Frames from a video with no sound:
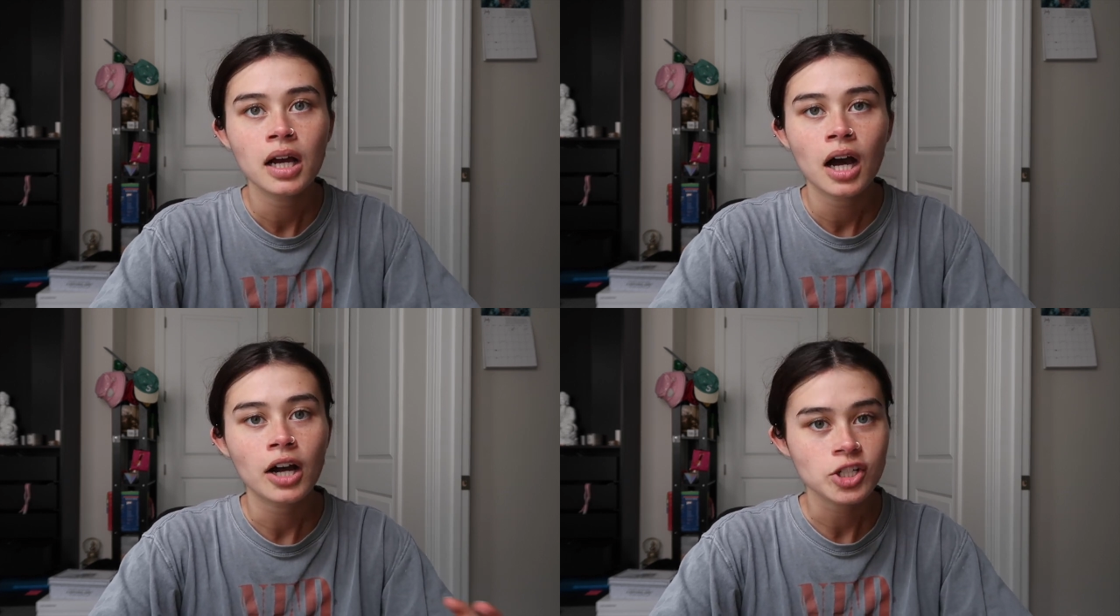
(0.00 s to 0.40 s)

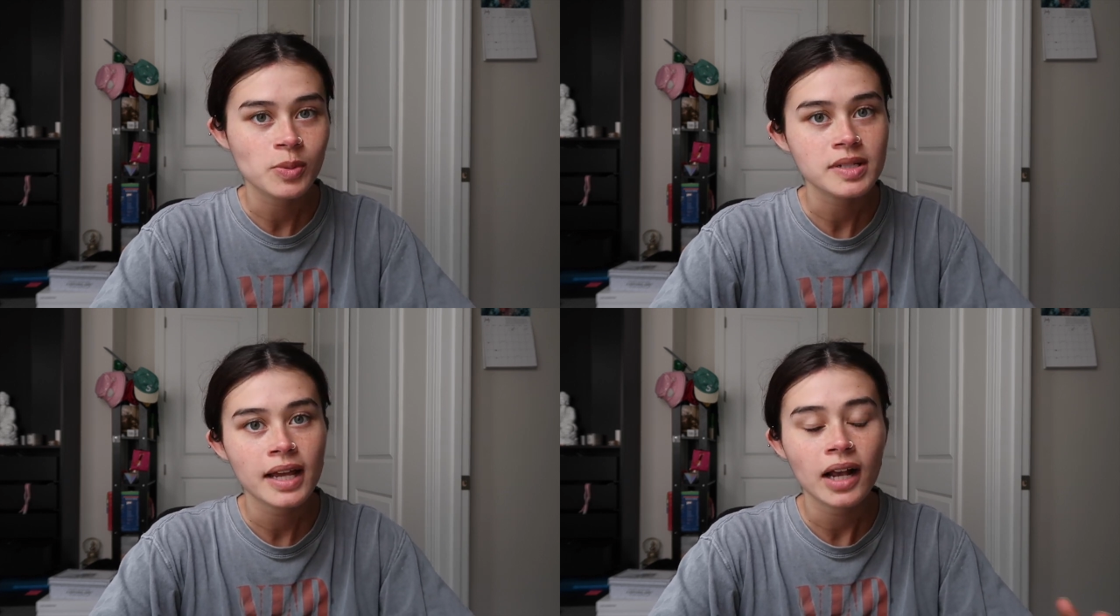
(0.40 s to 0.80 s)

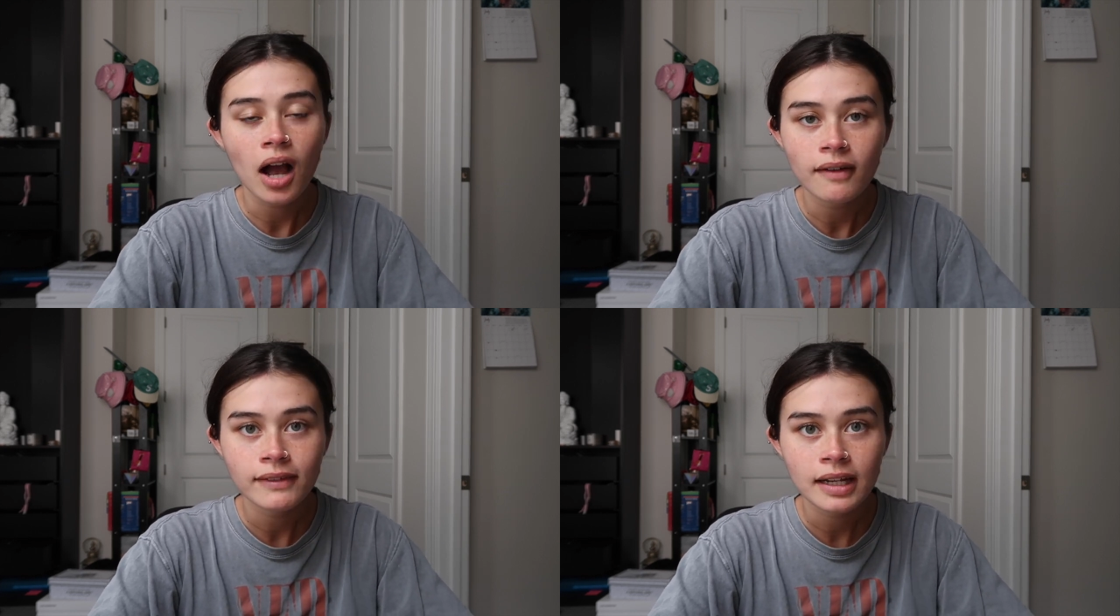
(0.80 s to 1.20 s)
100%
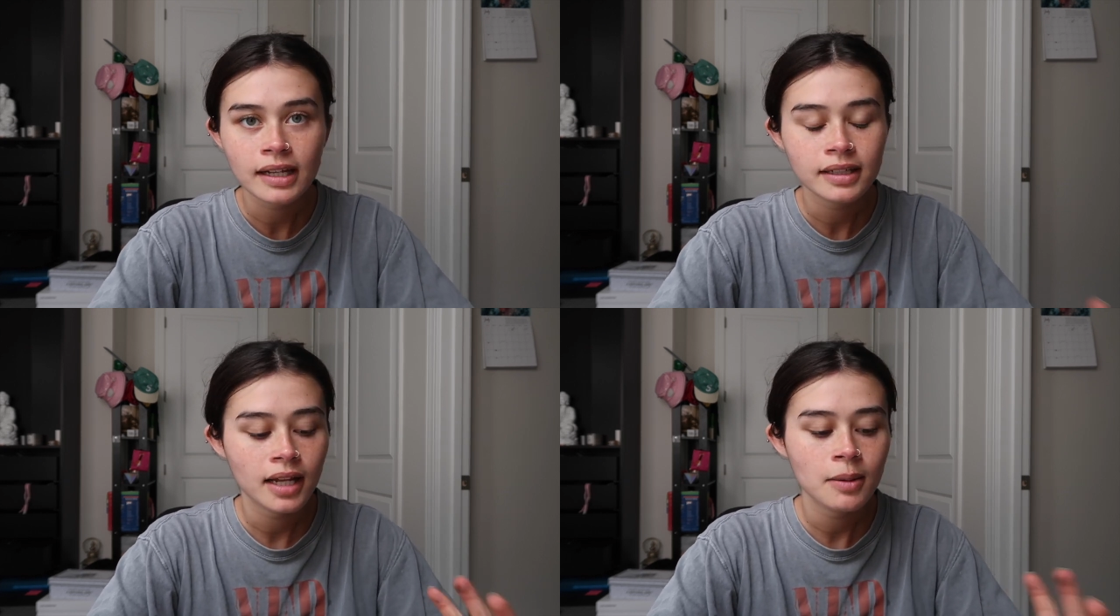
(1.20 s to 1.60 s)

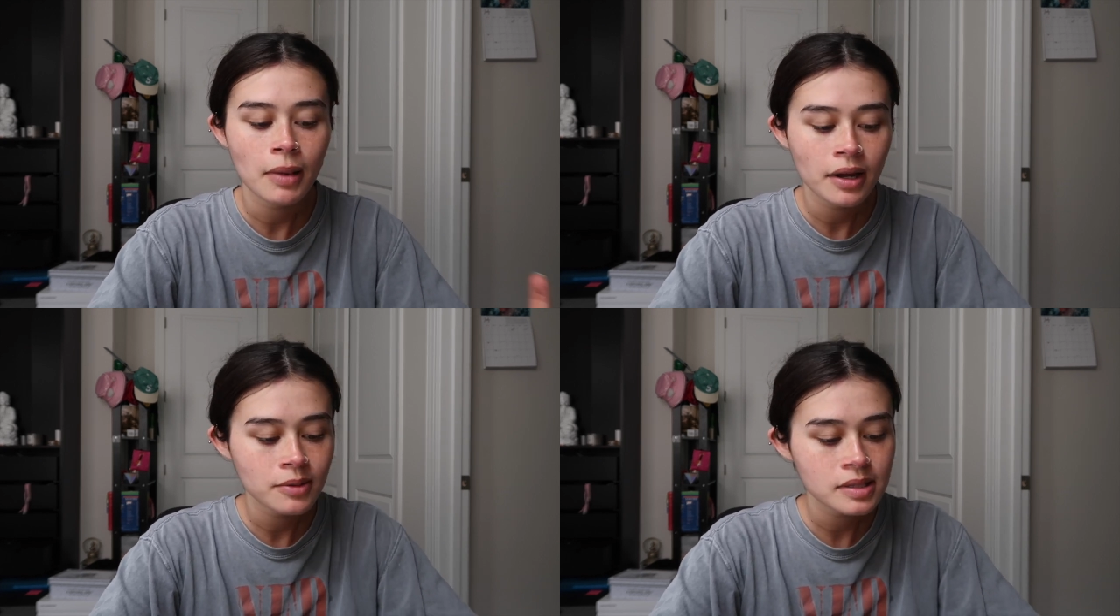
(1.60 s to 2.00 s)
confident in
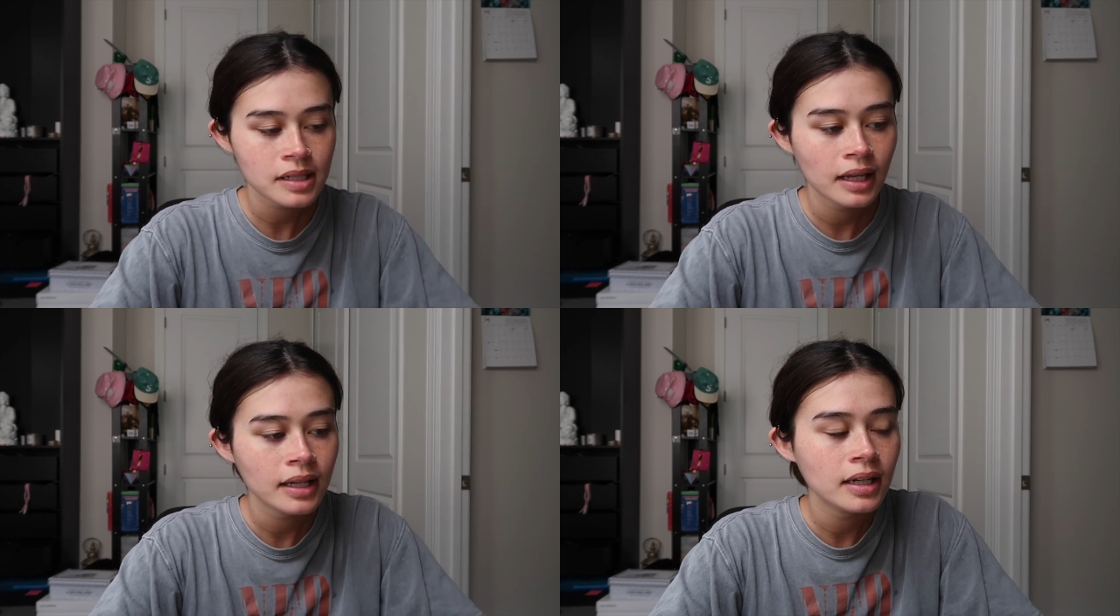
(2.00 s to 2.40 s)
my own
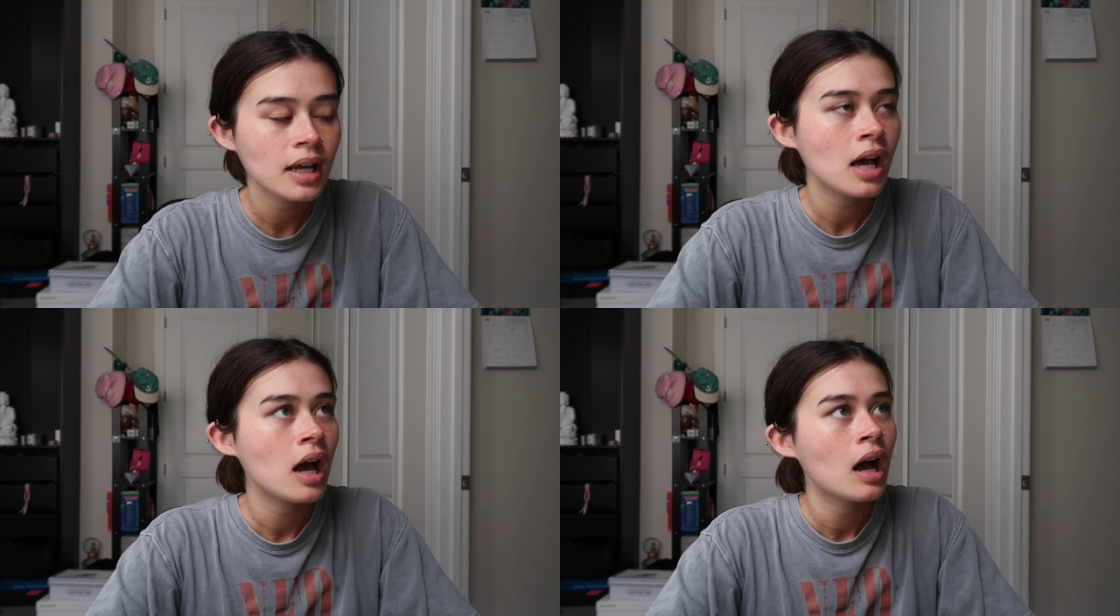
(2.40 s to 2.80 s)
skin.
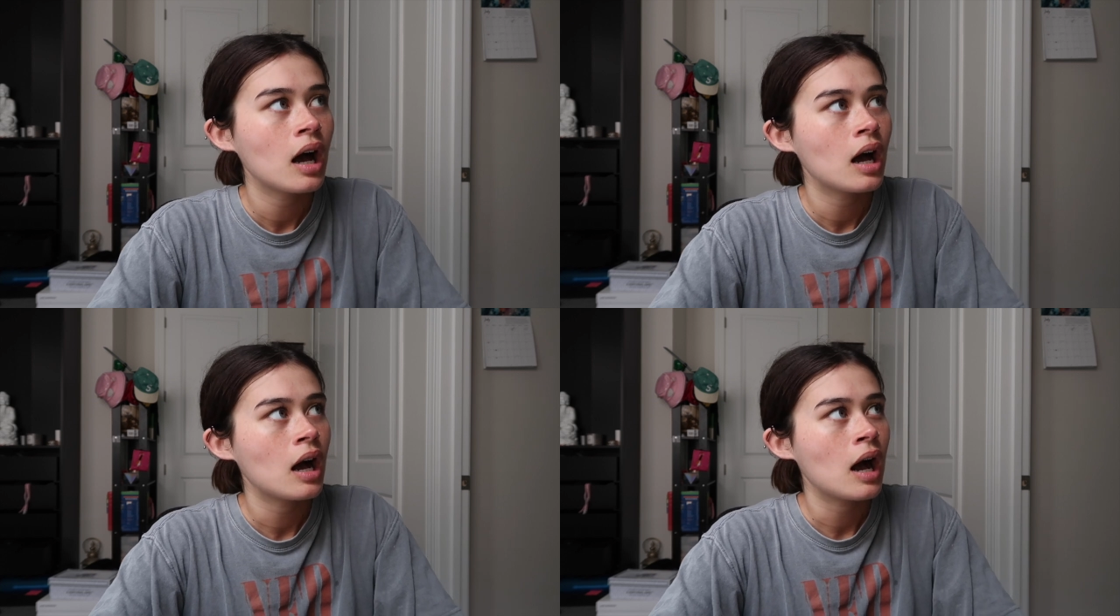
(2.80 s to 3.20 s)

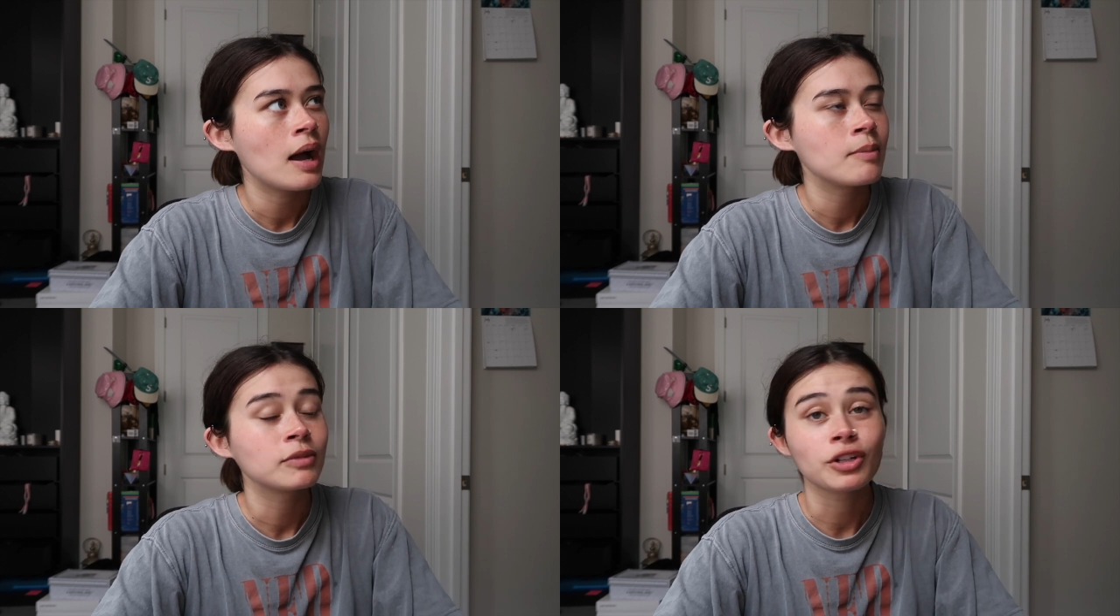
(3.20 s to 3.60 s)

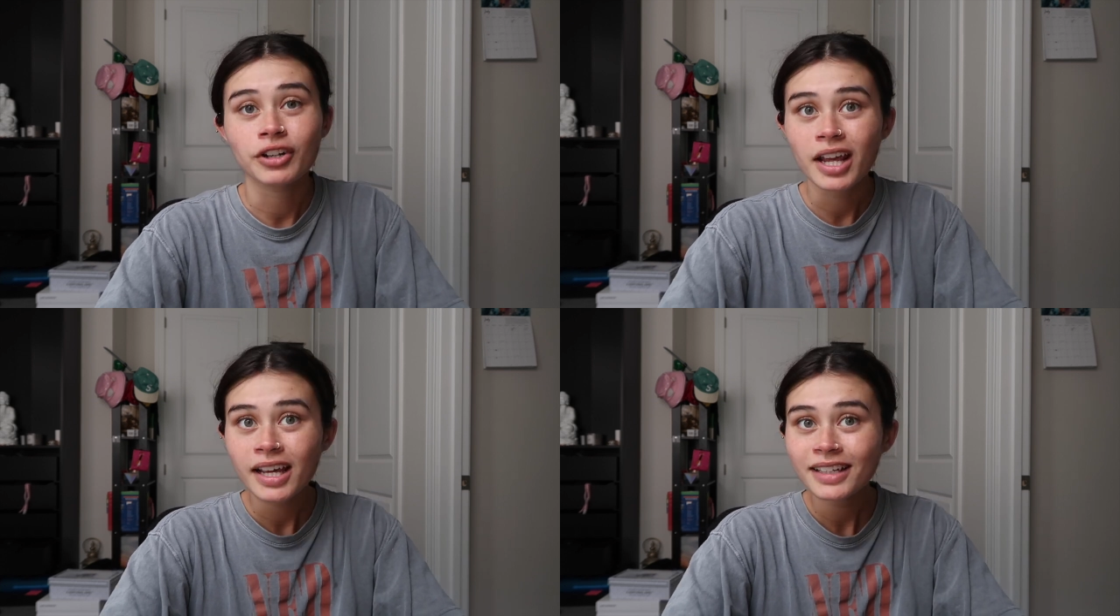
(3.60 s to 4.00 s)
I'm
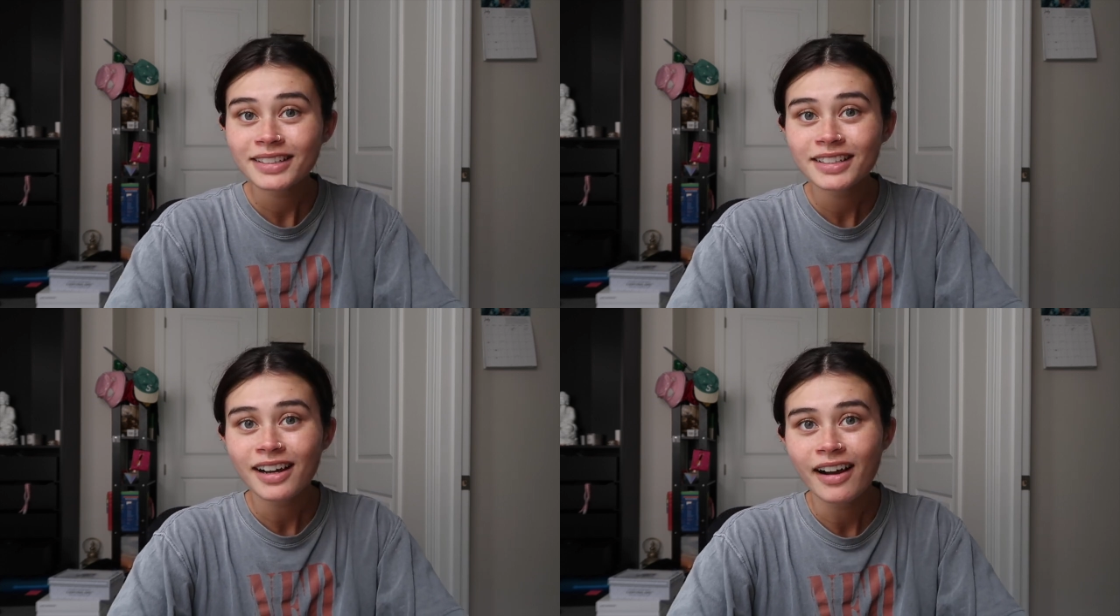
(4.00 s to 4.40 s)
learning.